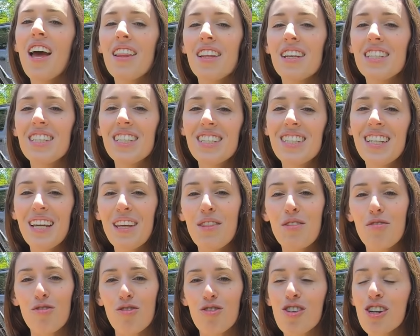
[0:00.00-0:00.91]
This is a
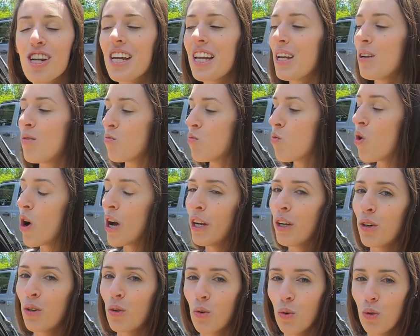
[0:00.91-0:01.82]

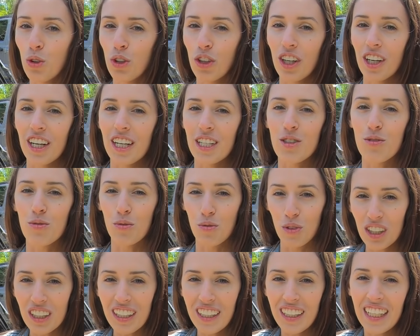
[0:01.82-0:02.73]
three-in-one cooler. It's
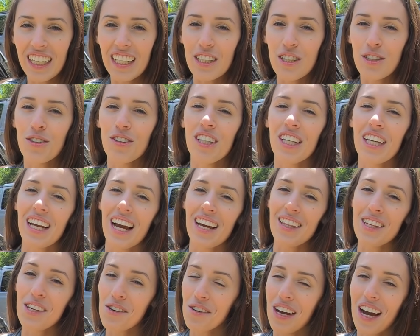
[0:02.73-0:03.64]
really neat, it's unique.
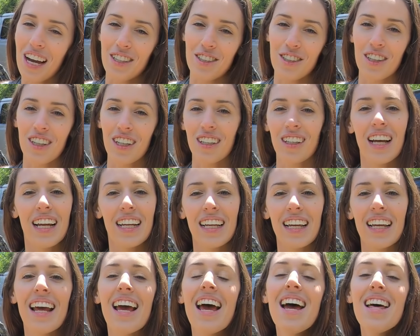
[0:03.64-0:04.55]
I think you guys are gonna like
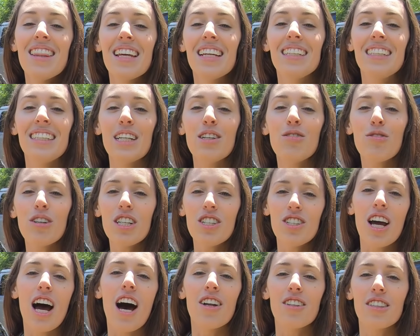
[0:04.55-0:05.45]
it. They did
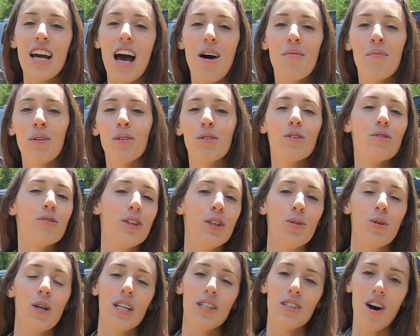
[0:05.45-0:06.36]
reach out to have me
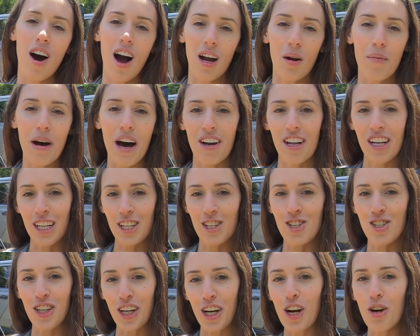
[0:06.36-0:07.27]
review it, talk about it,
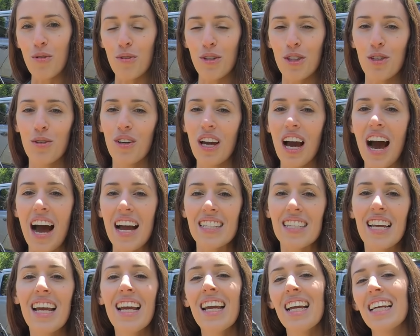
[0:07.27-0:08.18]
and share it with you
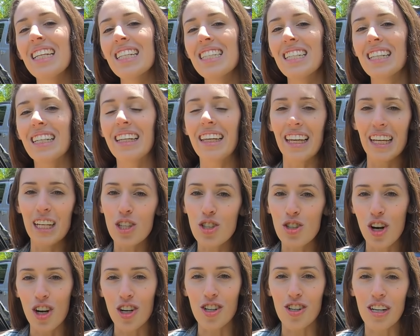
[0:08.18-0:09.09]
guys. It is a
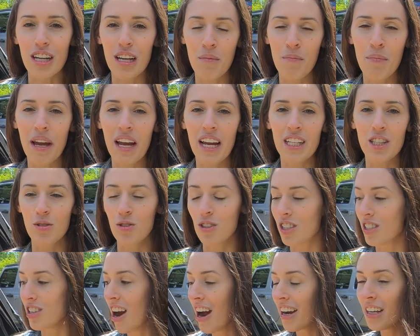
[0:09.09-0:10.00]
Kickstarter campaign, so
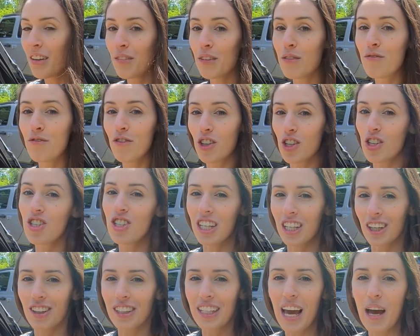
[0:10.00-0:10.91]
it's not even for
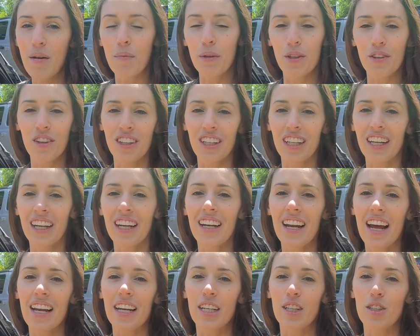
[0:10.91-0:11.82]
sale yet, but you can get
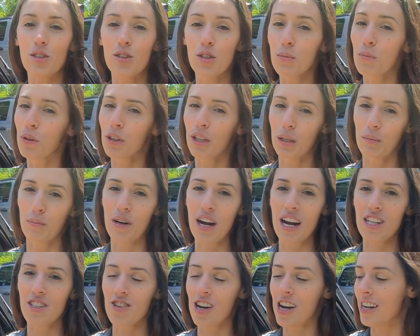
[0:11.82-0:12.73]
it at a super good
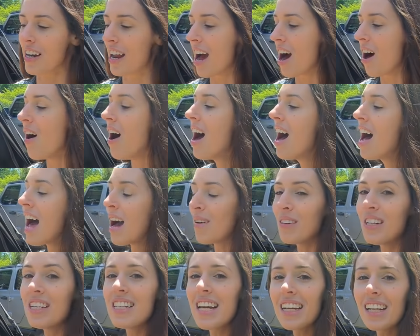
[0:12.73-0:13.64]
price right now.
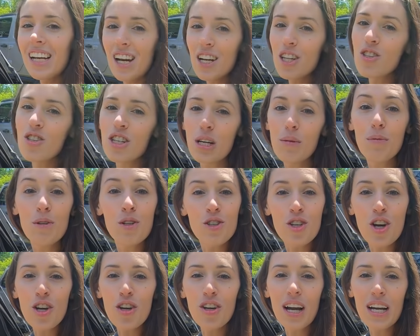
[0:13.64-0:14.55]
I'm gonna take it out of the Jeep and
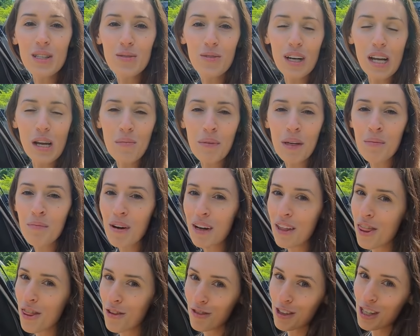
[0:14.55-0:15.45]
show you guys what I mean
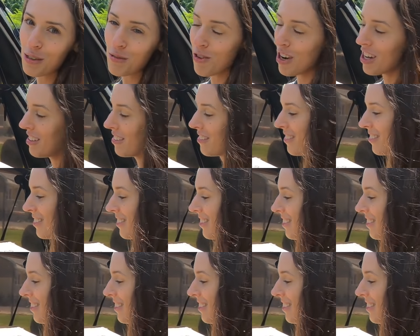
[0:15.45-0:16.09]
by three-in-one.